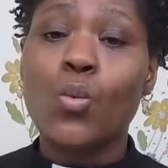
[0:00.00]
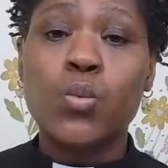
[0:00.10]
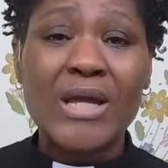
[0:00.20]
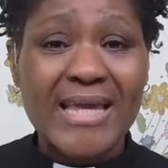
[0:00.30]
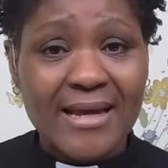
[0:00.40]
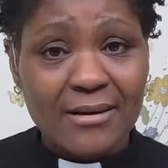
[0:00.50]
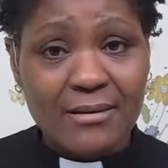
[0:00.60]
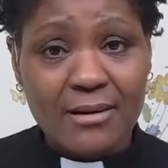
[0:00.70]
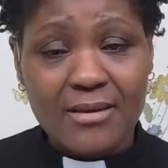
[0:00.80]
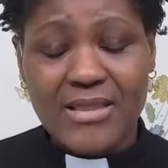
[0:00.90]
wicked,
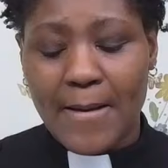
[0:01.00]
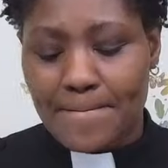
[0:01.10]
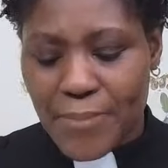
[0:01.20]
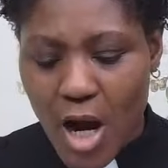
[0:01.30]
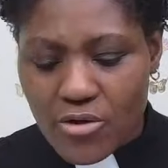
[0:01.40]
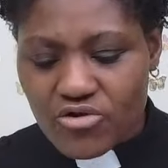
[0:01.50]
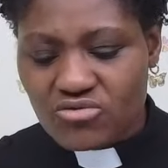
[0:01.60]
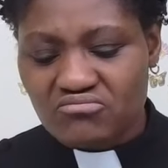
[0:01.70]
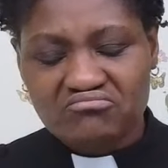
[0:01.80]
they borrow